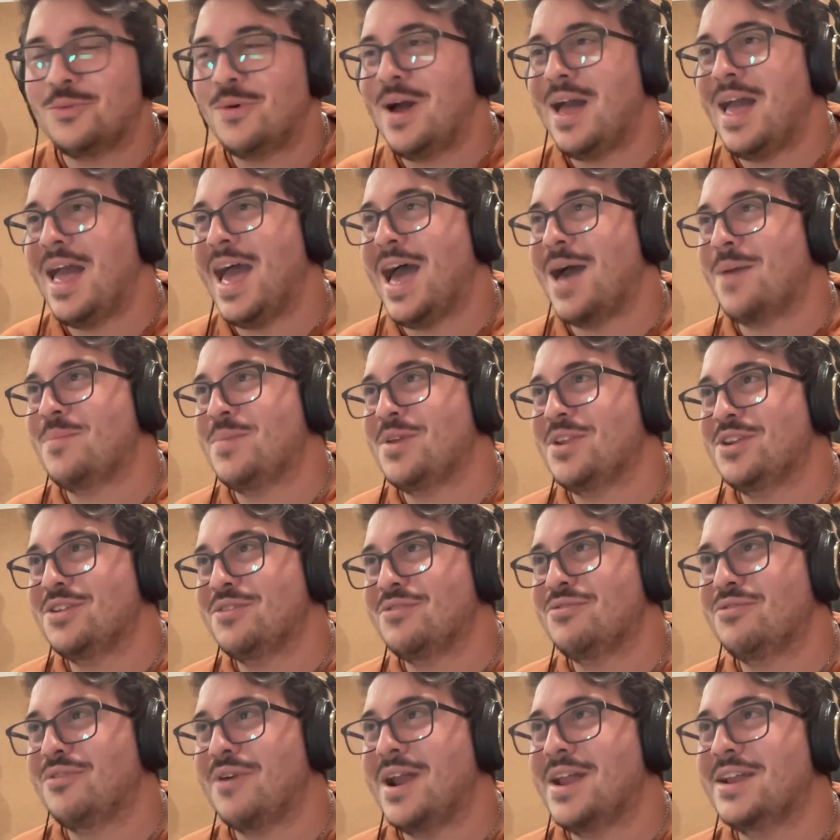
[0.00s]
"What Happened to
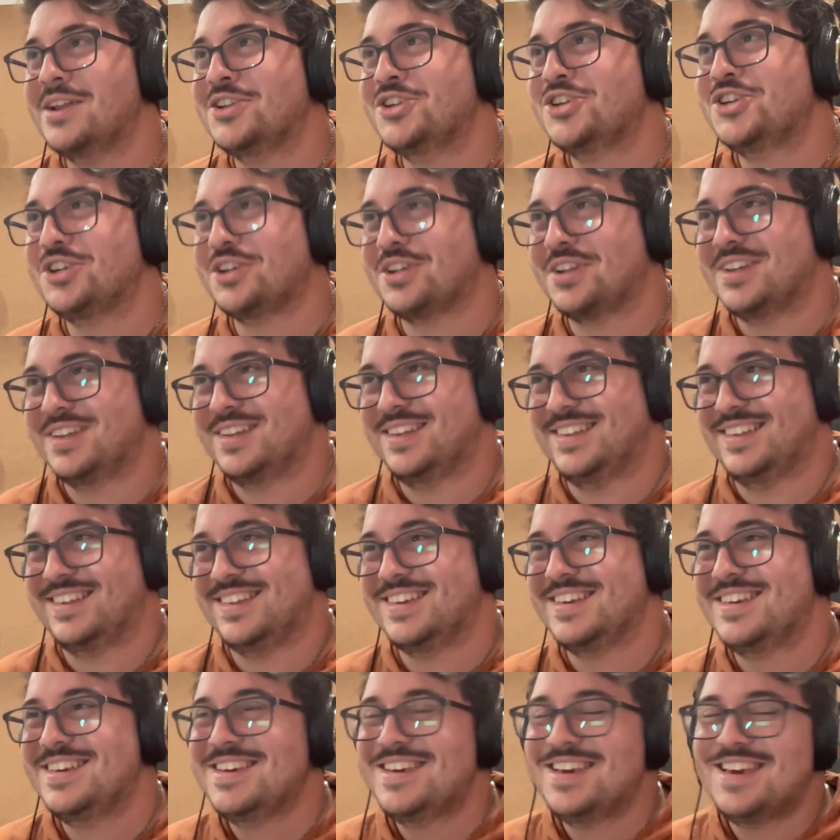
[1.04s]
French,"
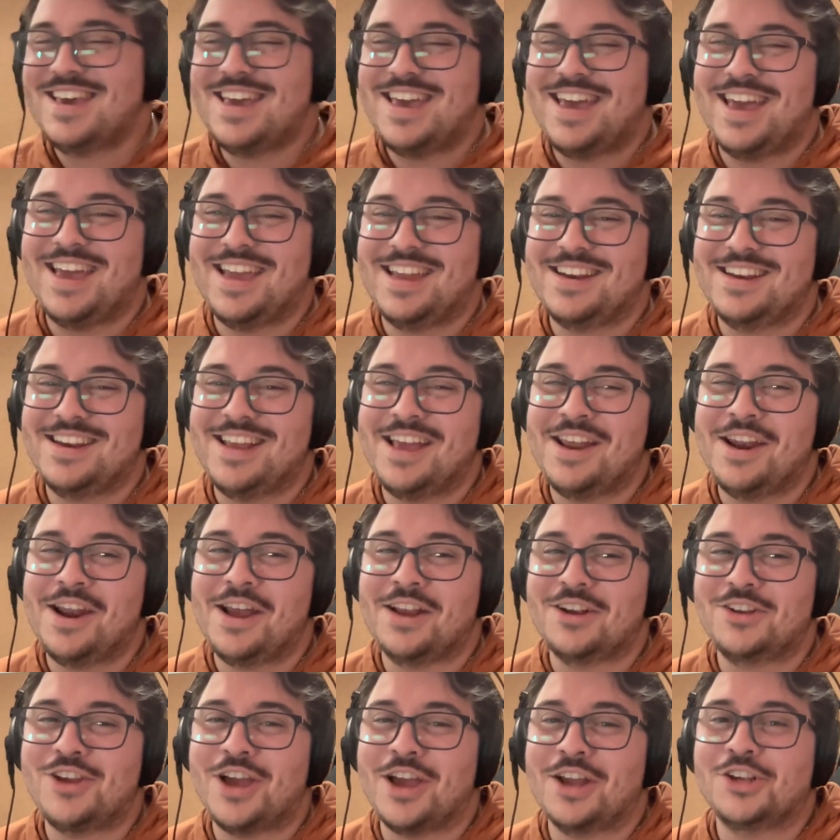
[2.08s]
and
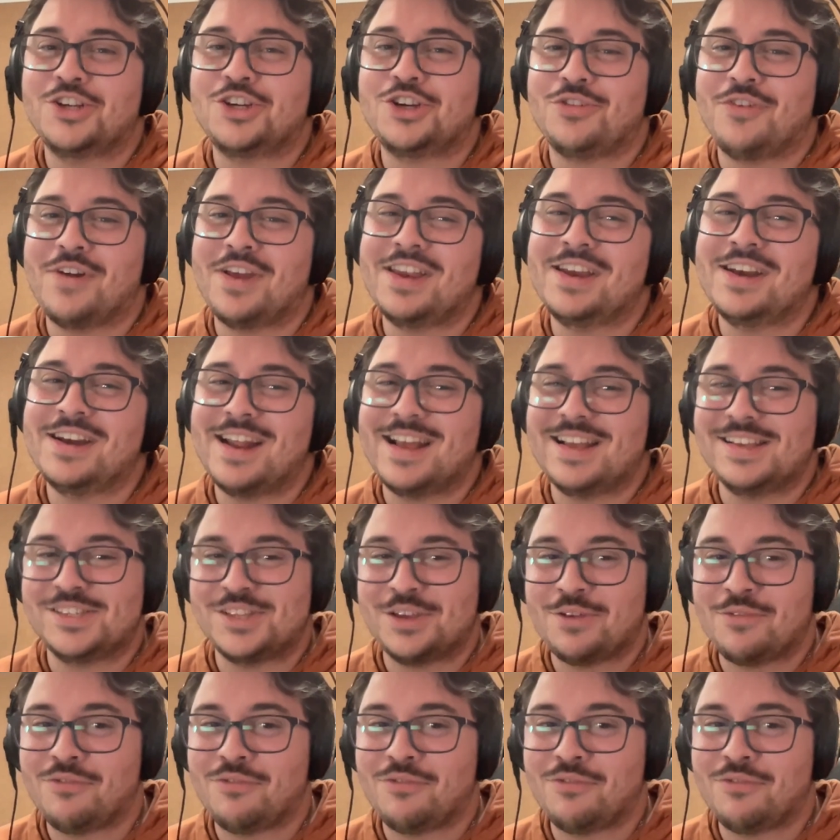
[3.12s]
I treat it as if